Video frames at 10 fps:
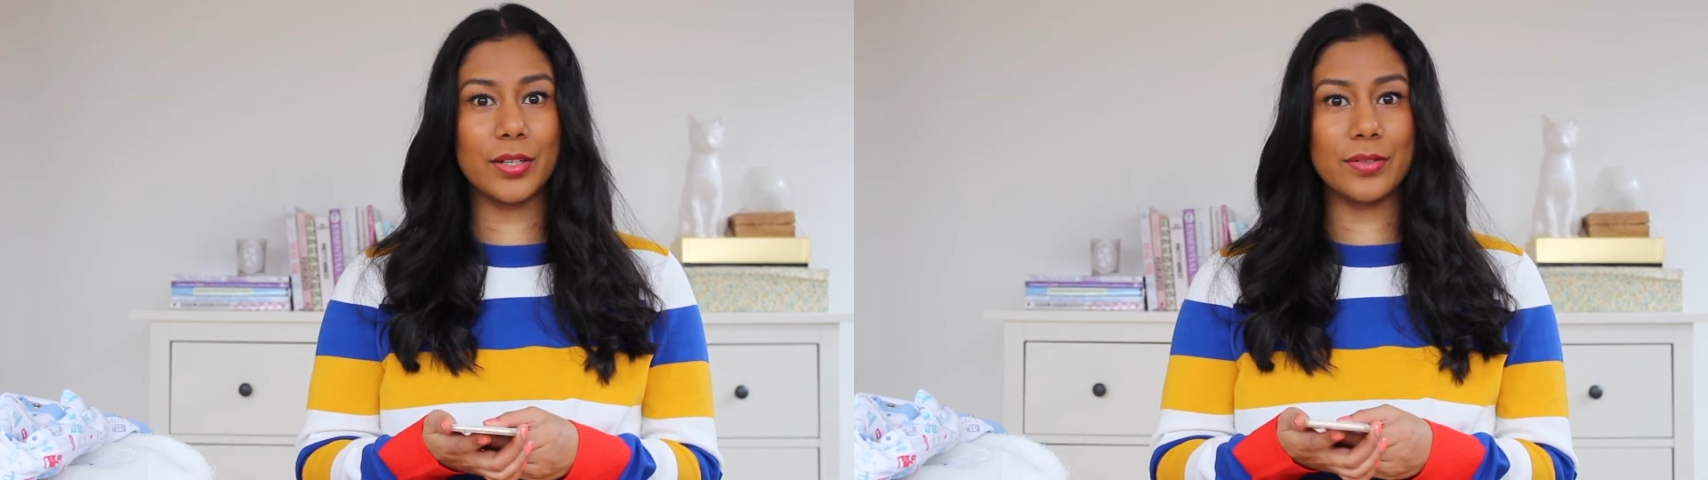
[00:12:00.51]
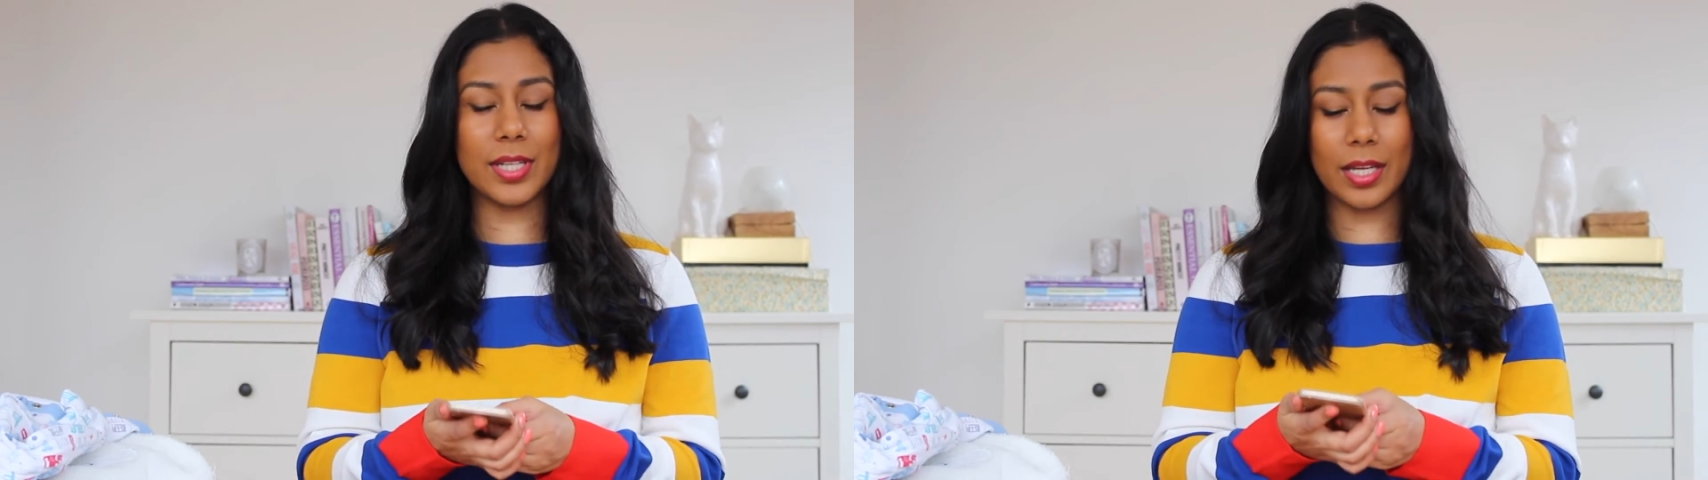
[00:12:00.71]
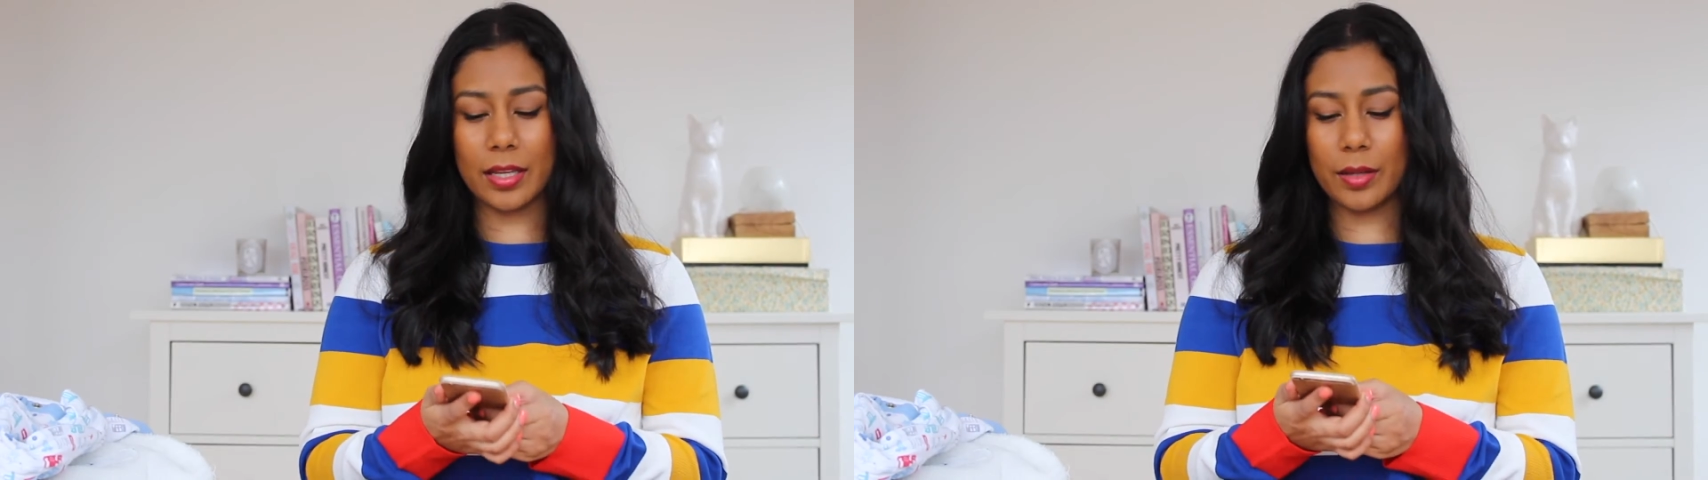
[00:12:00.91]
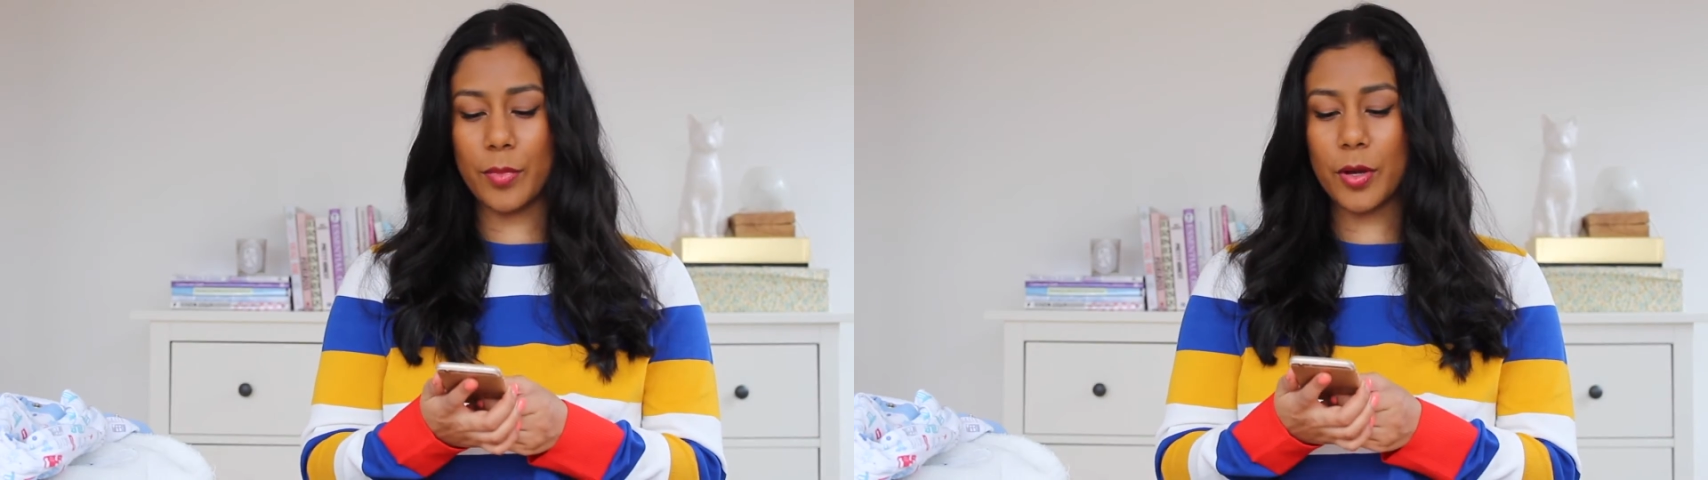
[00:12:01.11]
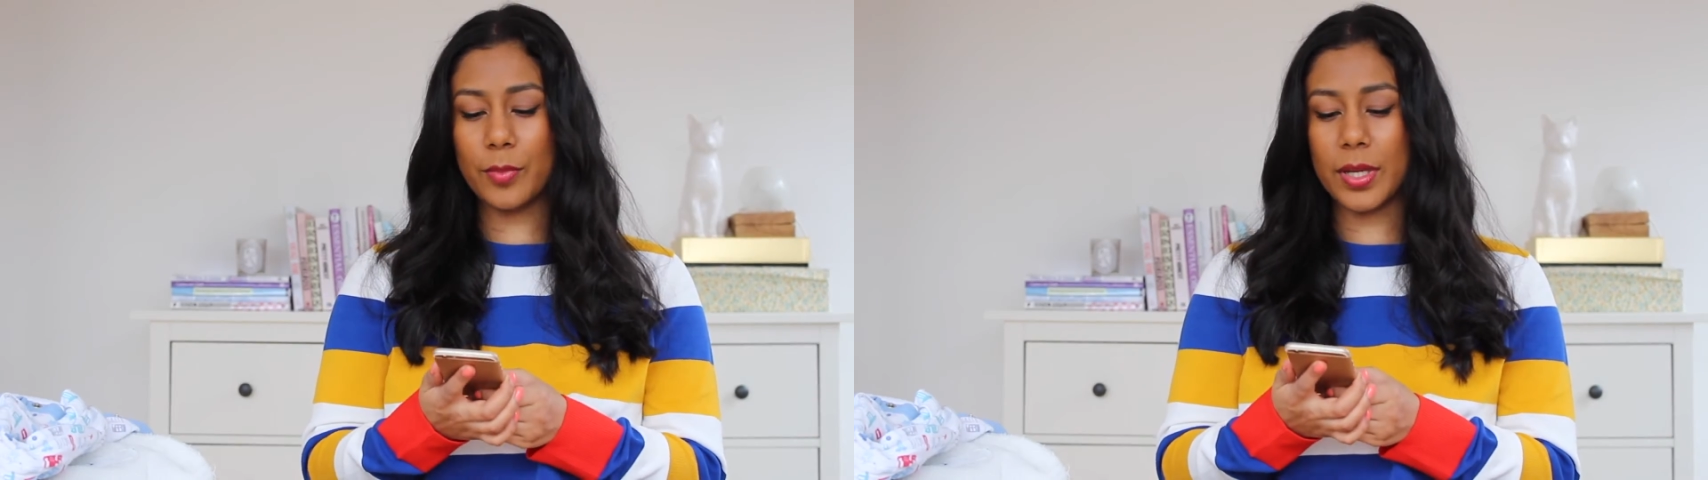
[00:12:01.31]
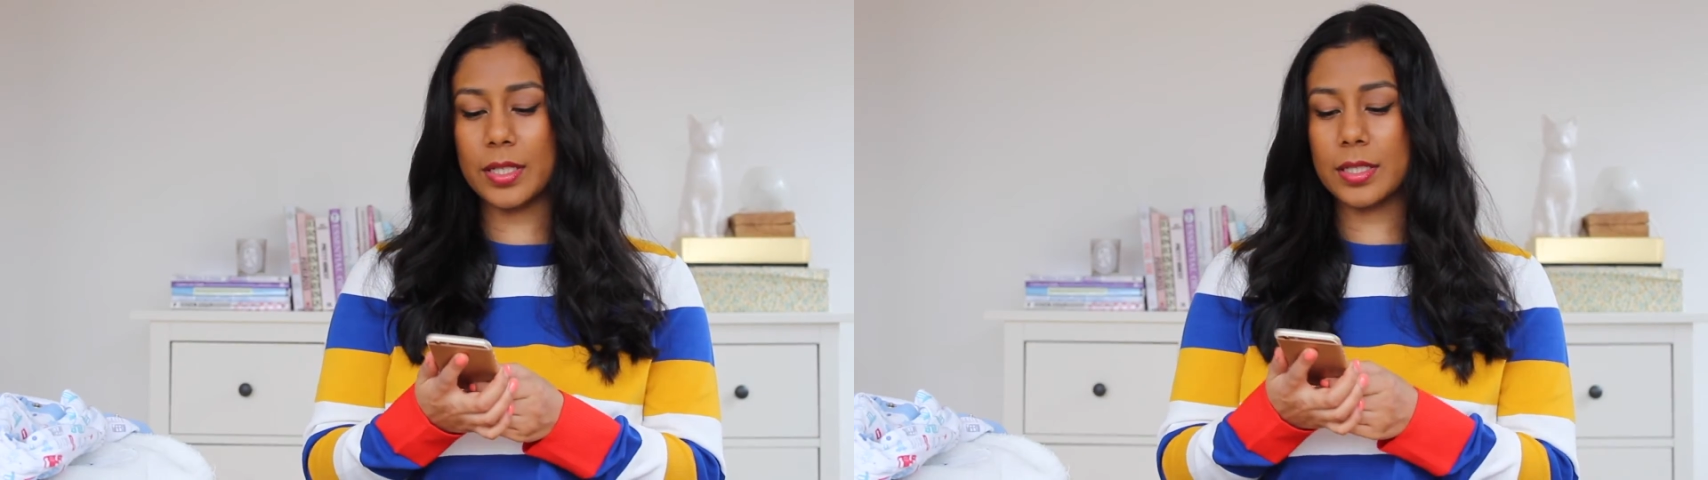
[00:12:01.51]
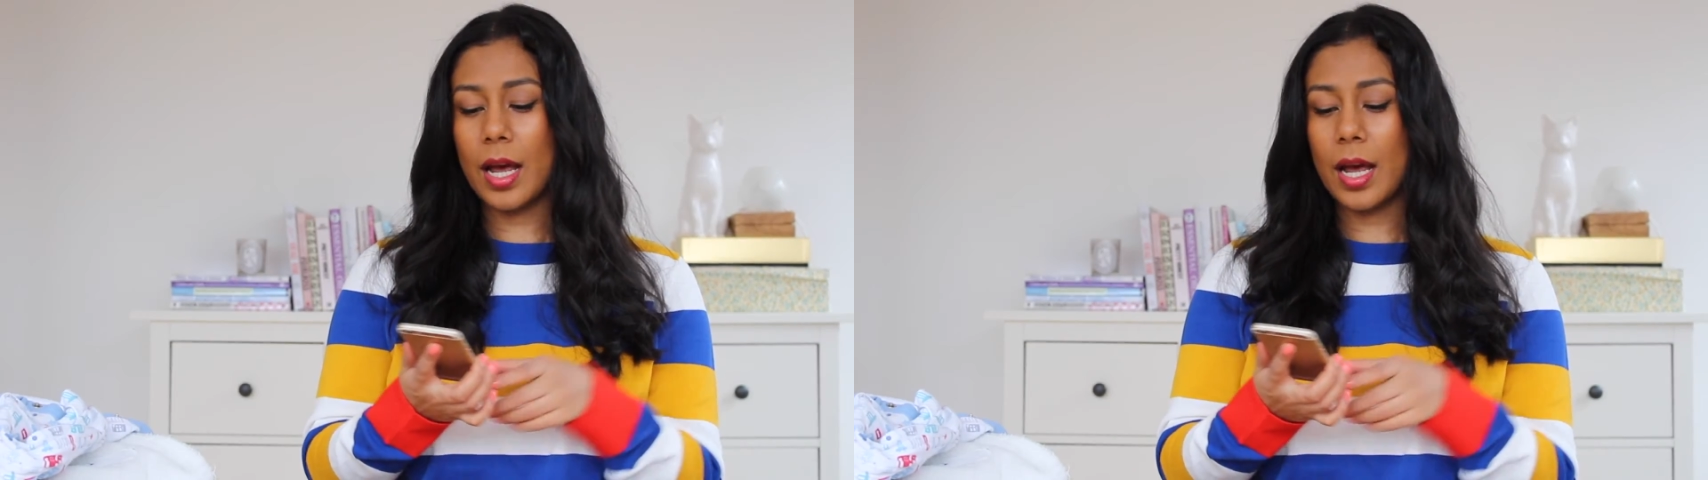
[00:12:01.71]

using at the moment.